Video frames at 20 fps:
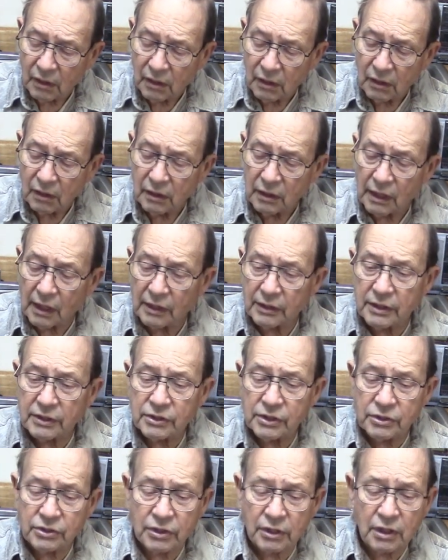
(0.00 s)
Now this
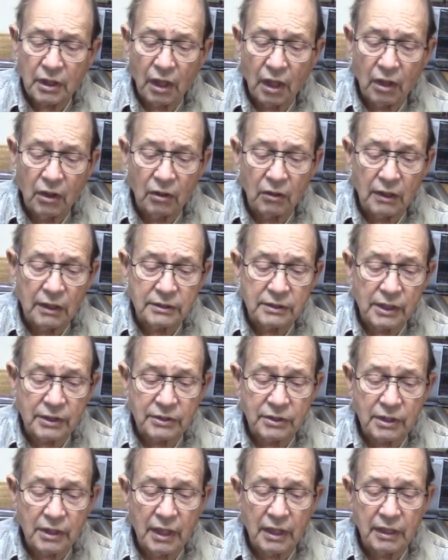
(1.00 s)
is a call, as I
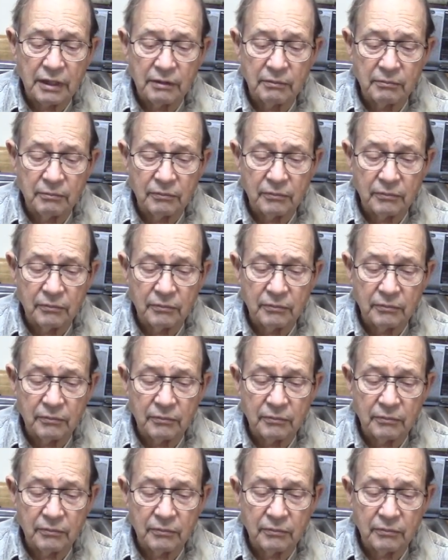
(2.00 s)
say,